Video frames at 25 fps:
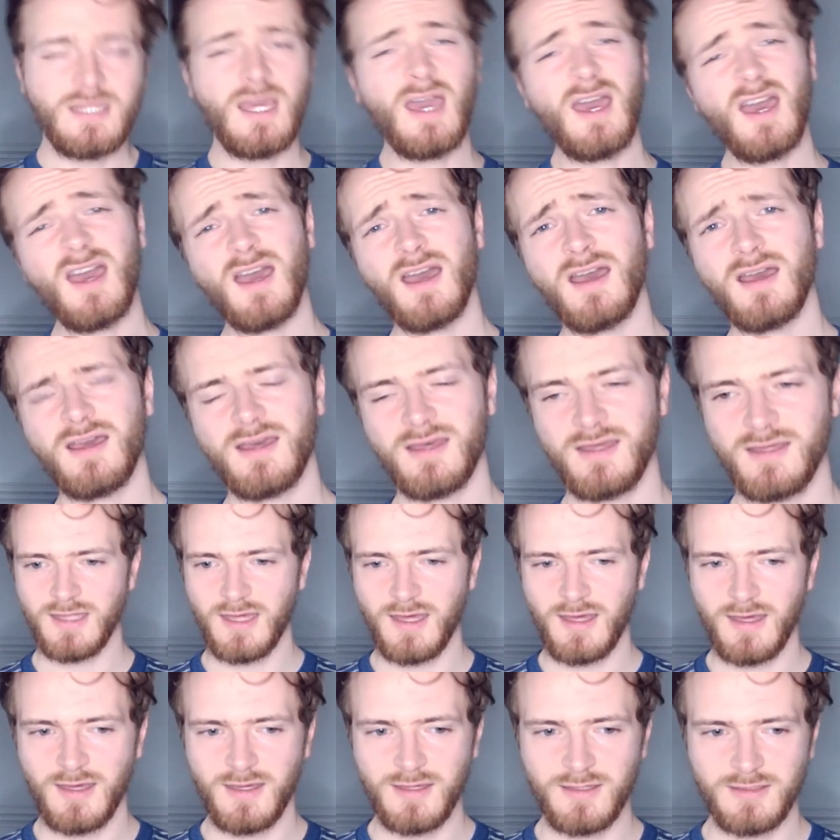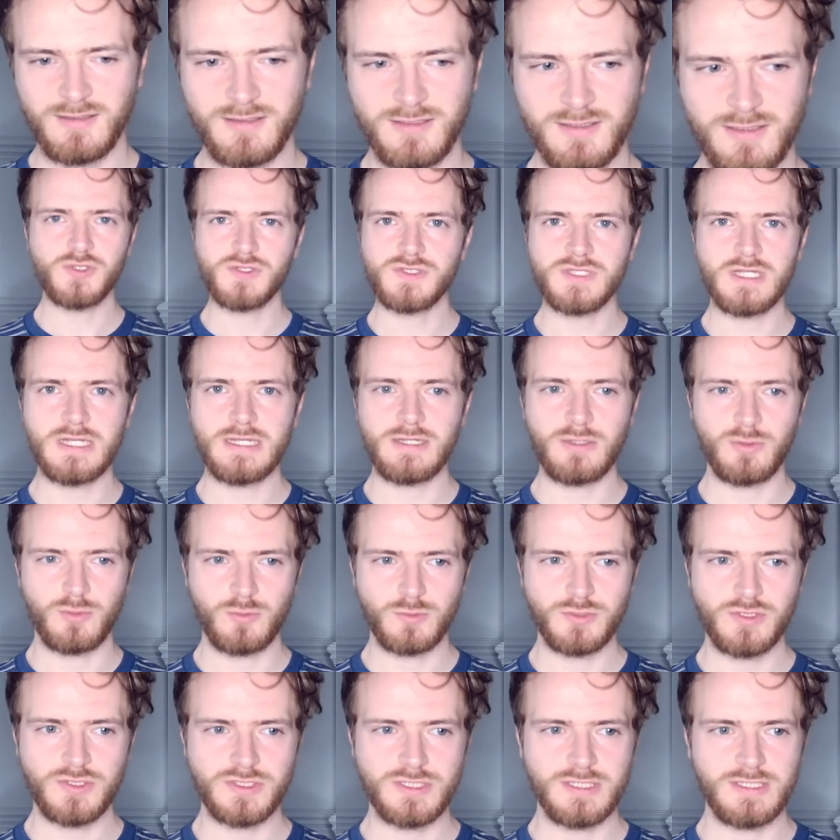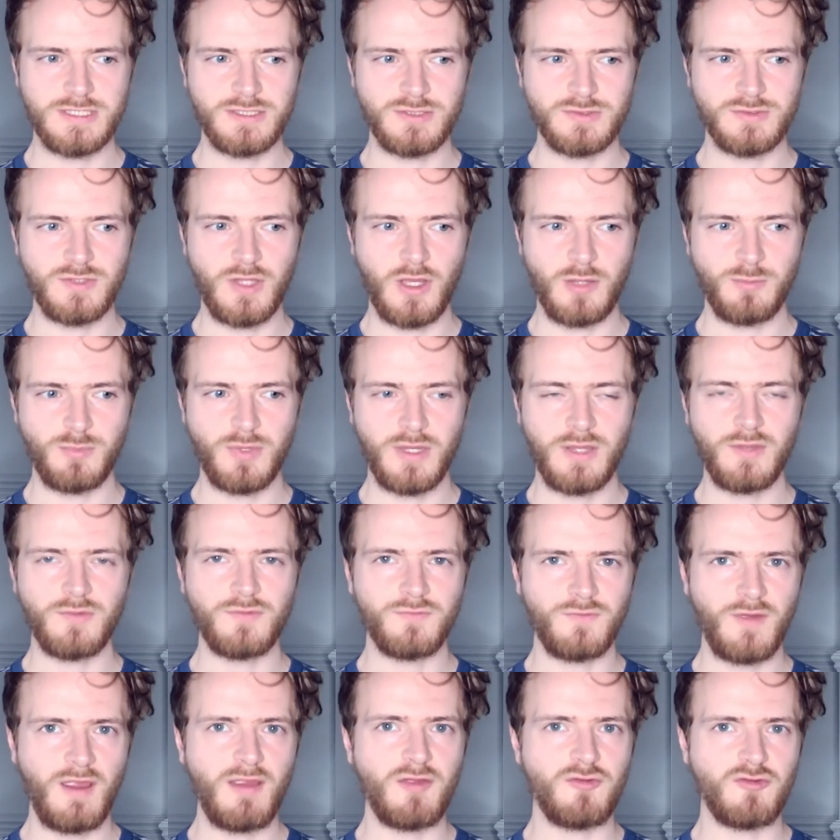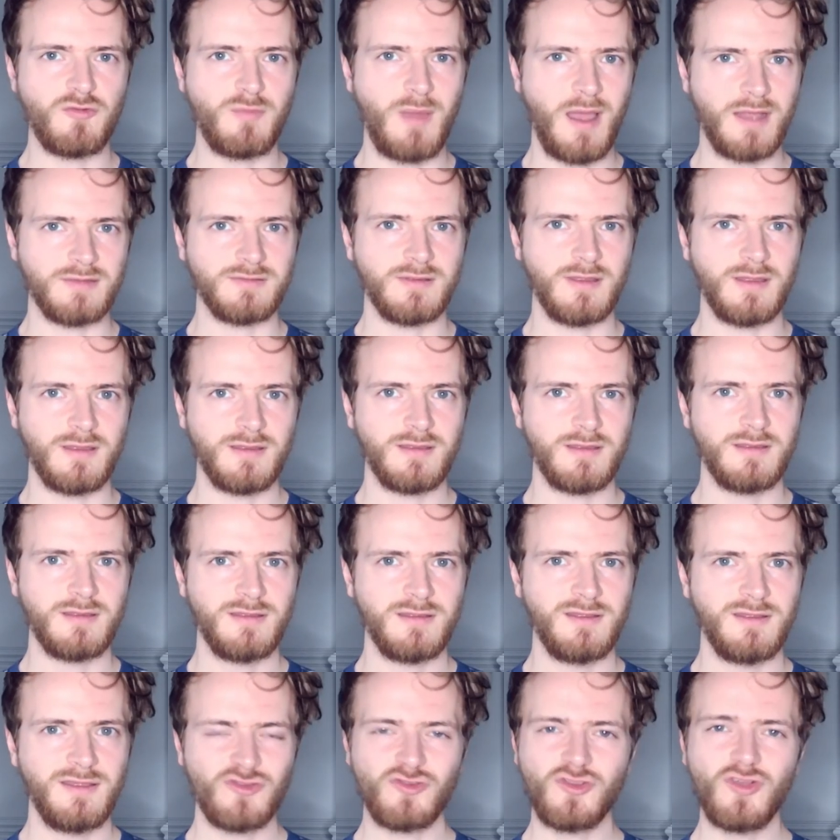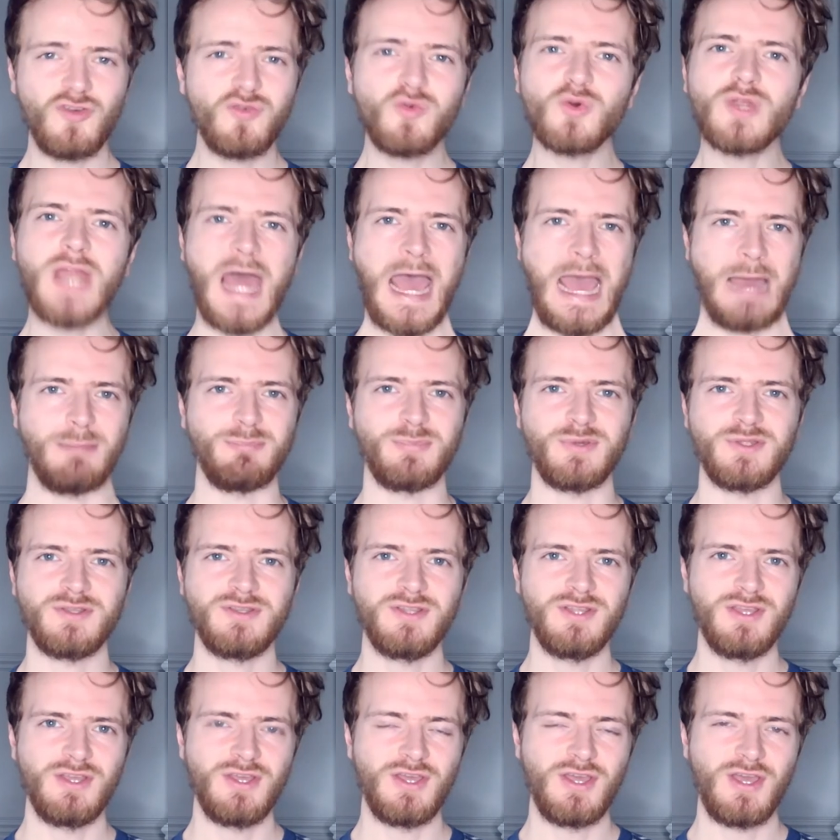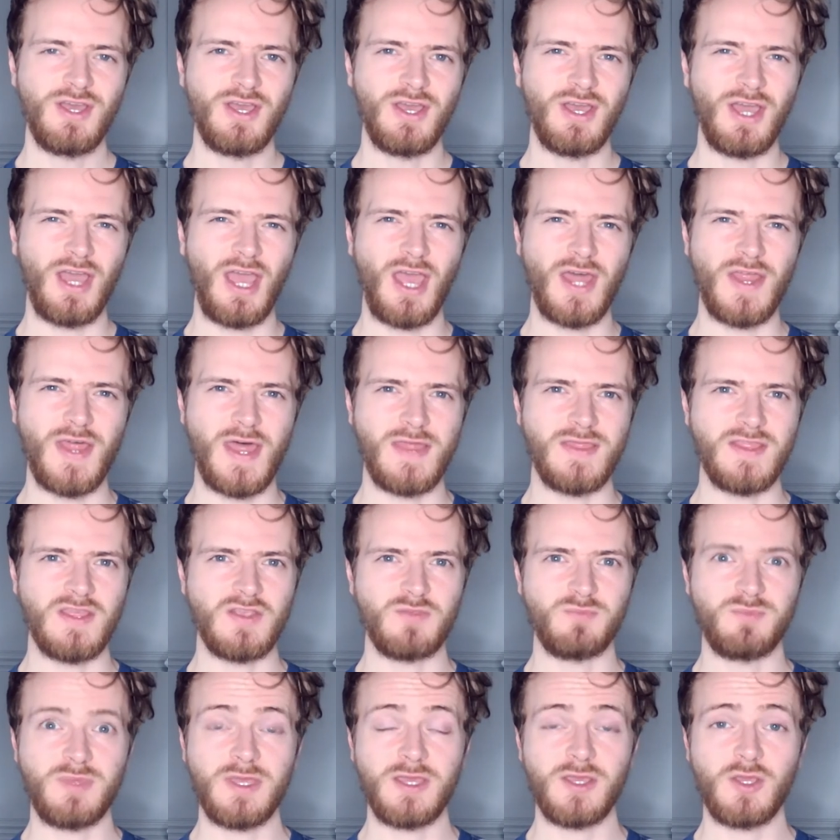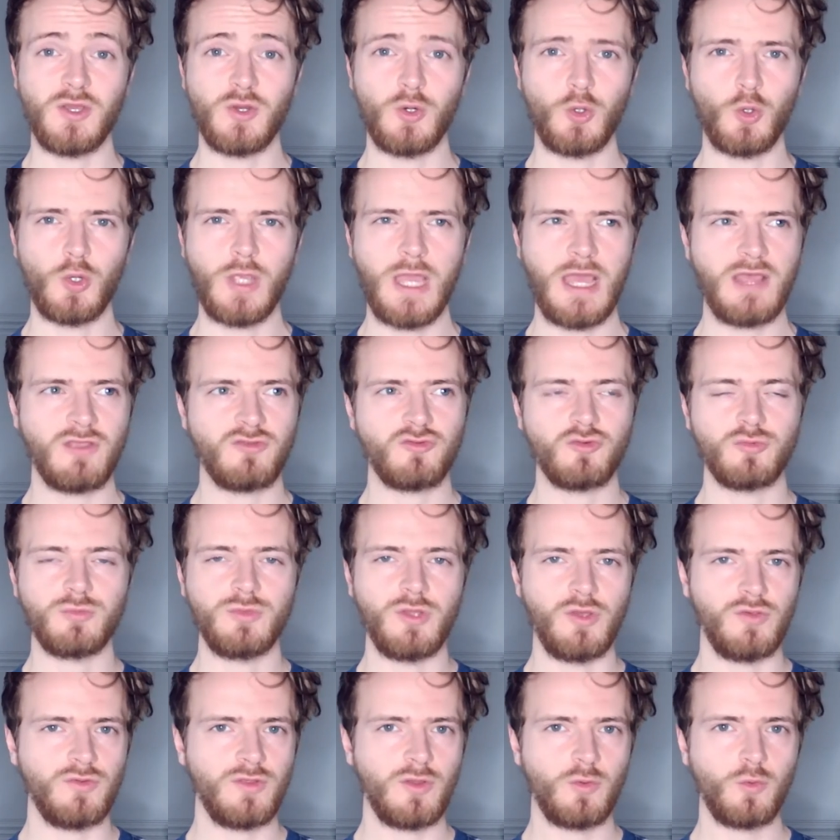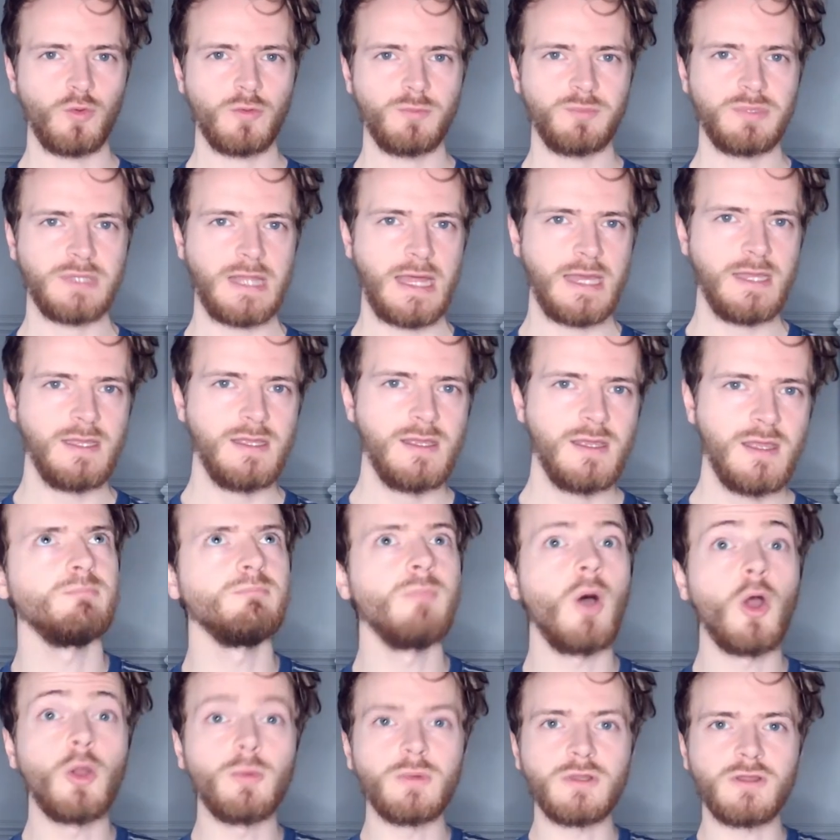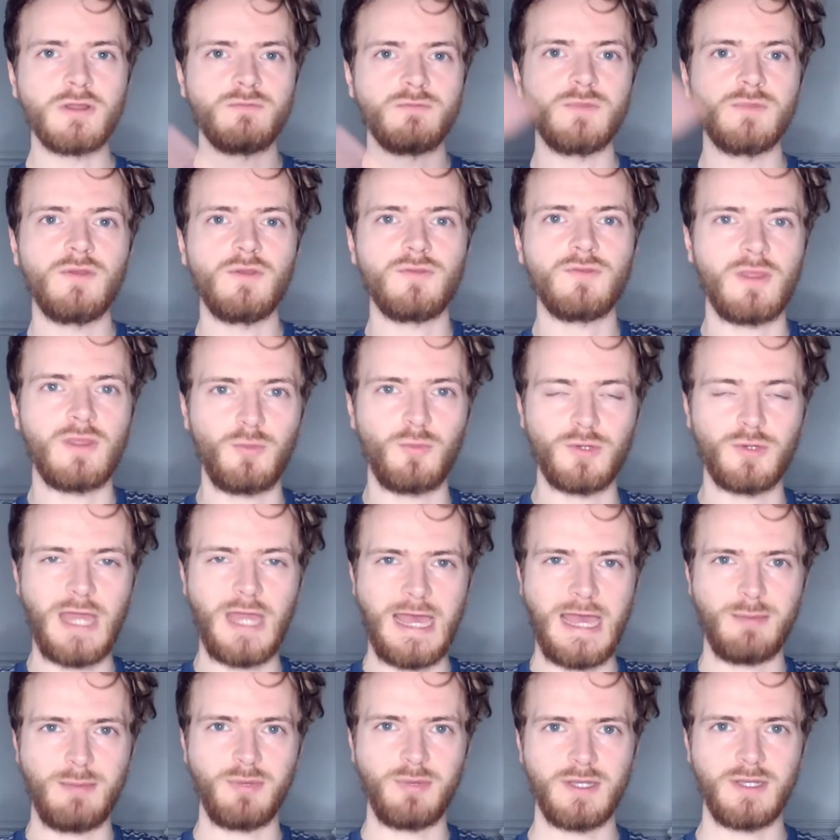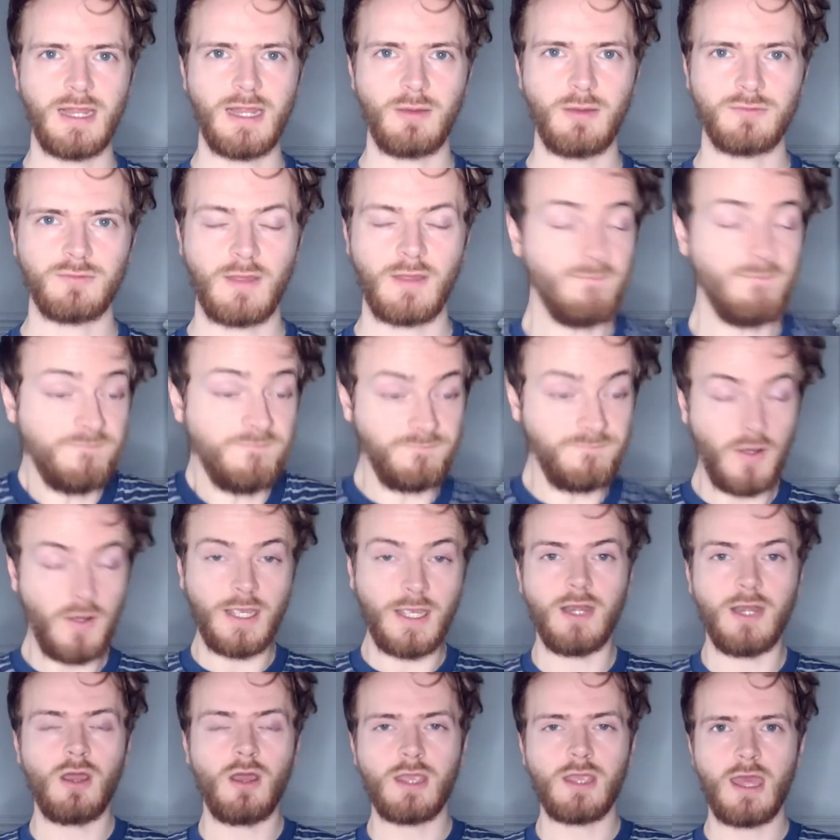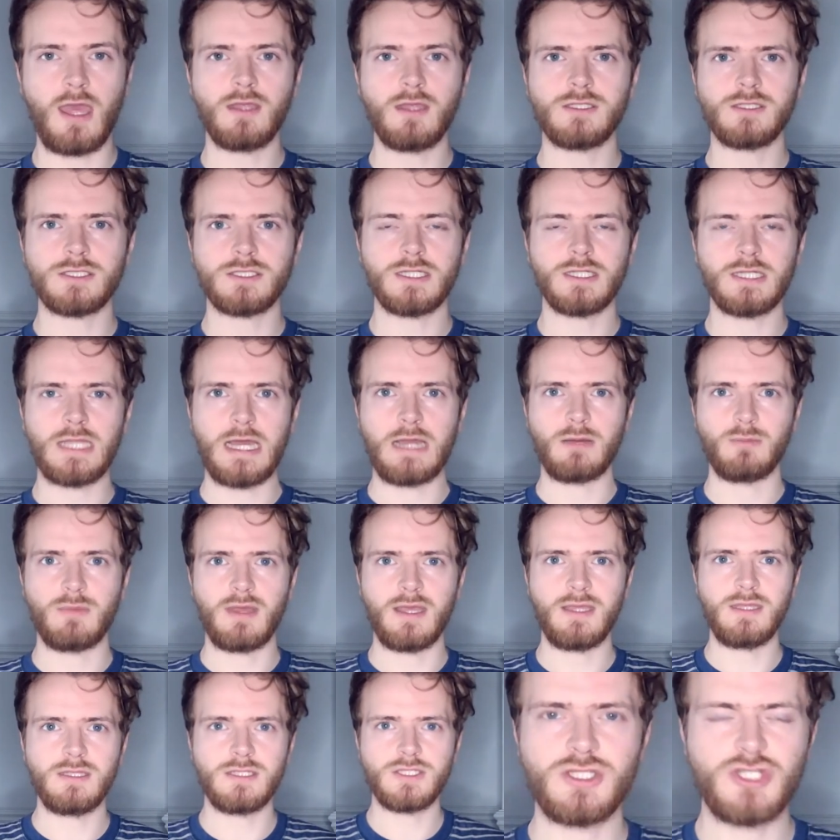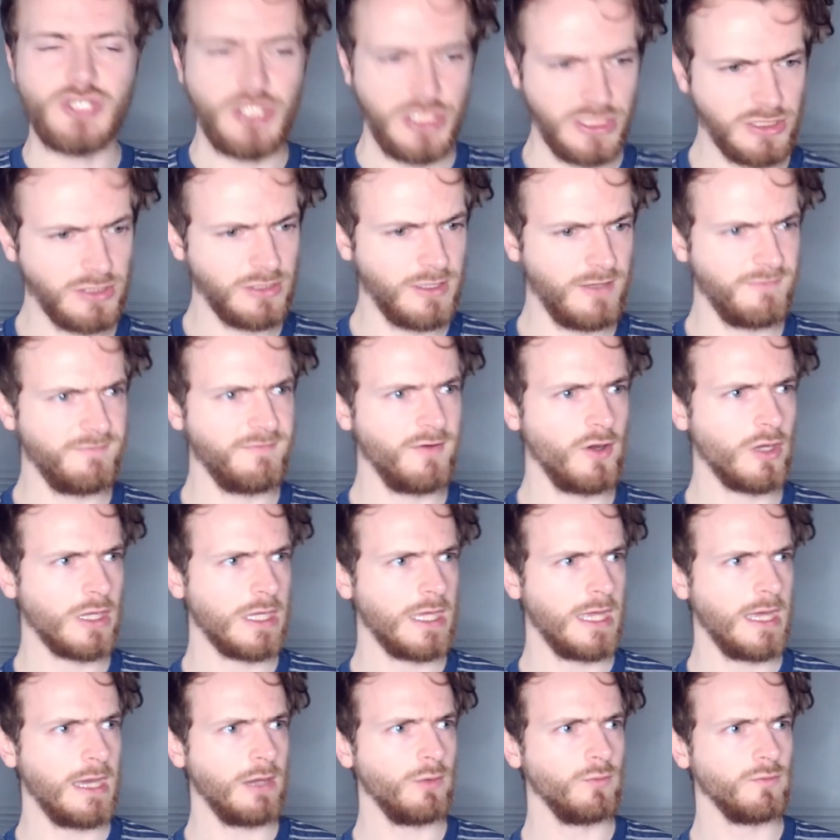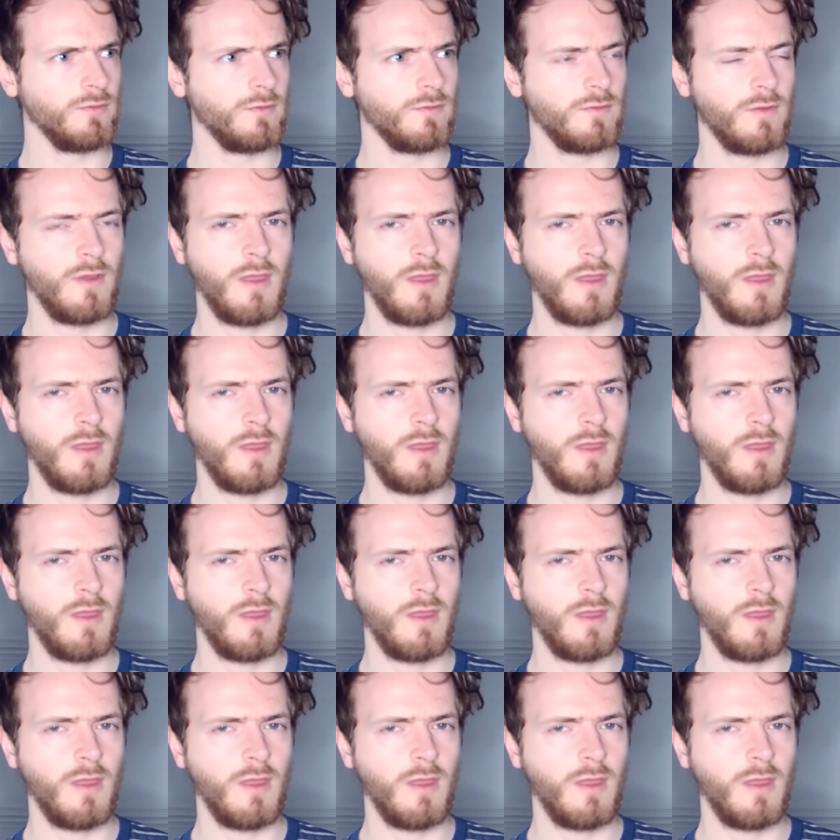Yeah. Yeah. Just a little note, but it was very dramatic. Stuff would happen. And then this big orchestral music would play. A moment of music would happen. I was like, fucking okay, chill out, mate. Chill the fuck out.